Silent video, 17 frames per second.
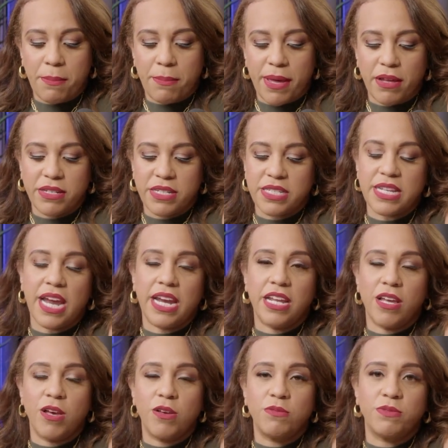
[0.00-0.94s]
about
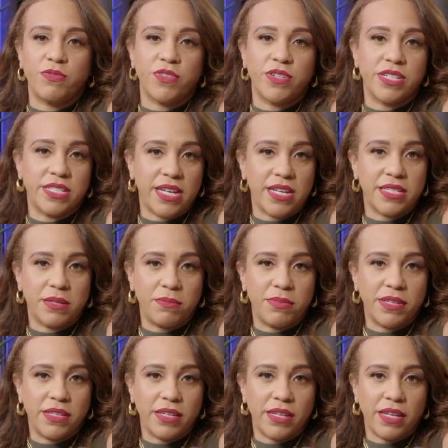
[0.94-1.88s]
designing homes for
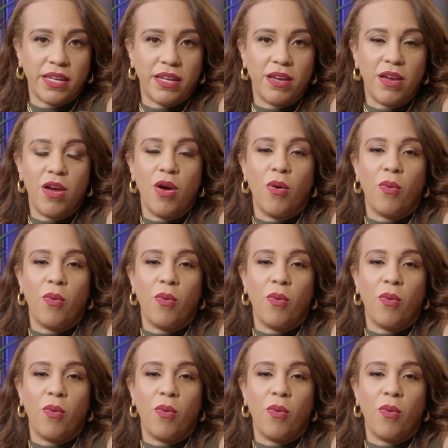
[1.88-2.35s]
accessibility.